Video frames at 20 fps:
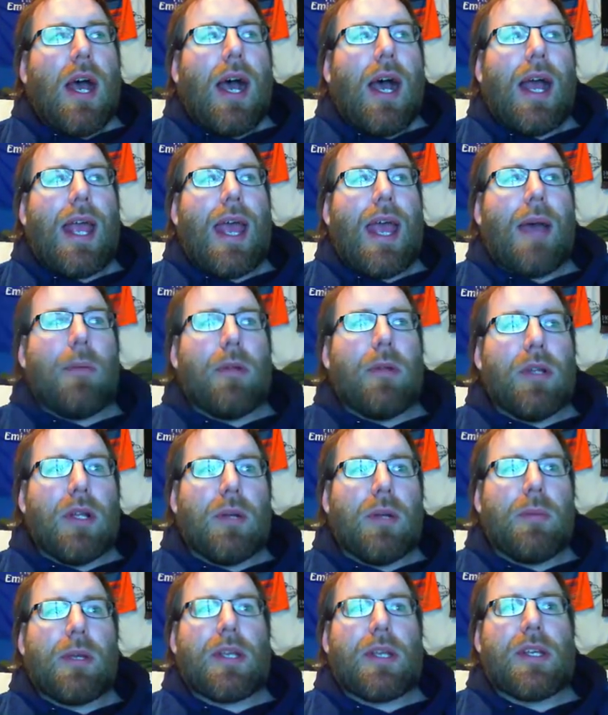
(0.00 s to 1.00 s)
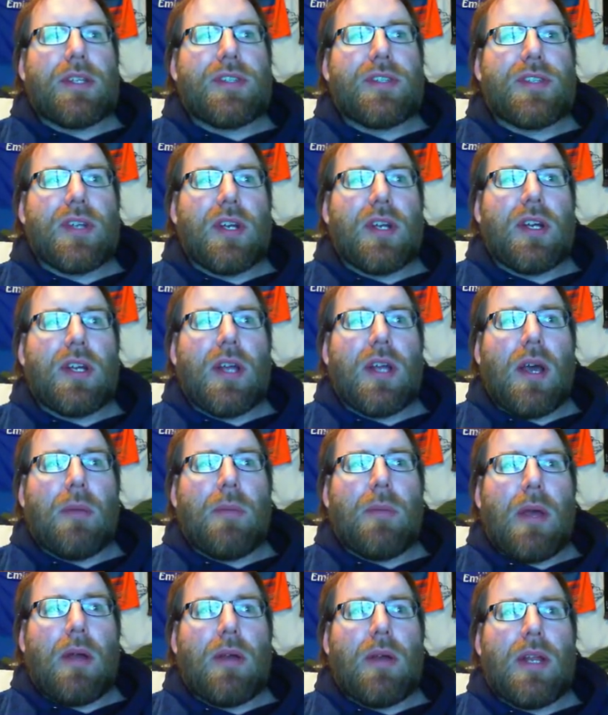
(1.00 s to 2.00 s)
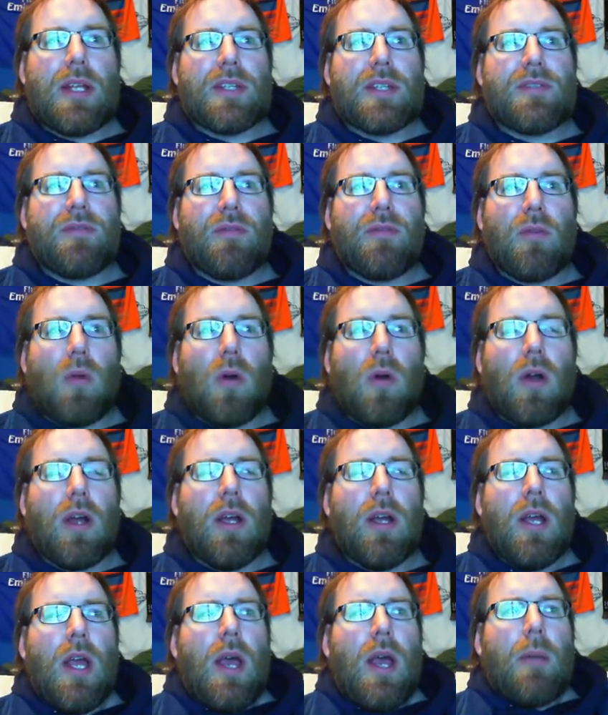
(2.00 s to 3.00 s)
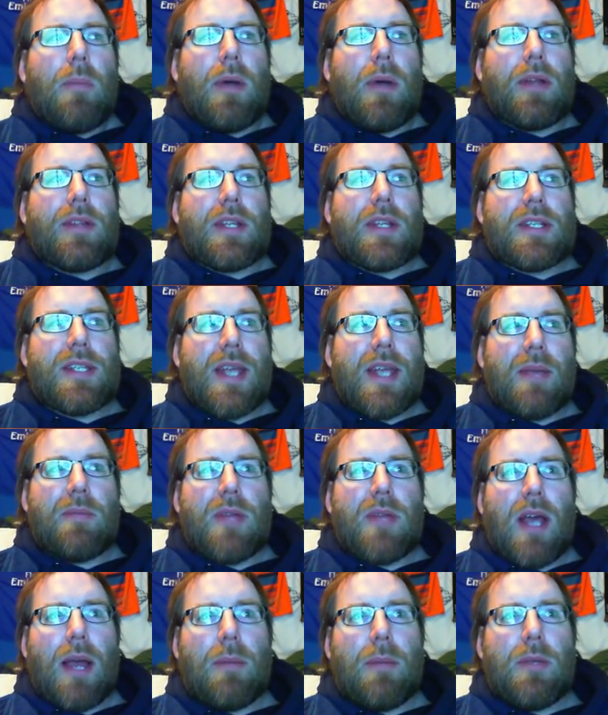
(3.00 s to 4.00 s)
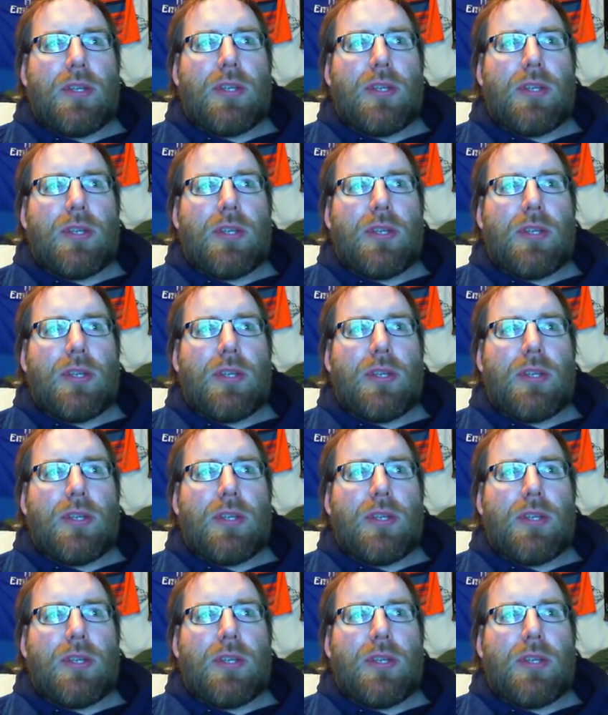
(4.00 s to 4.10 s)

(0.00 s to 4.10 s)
I am a little bit concerned about his floor, but at the same time, he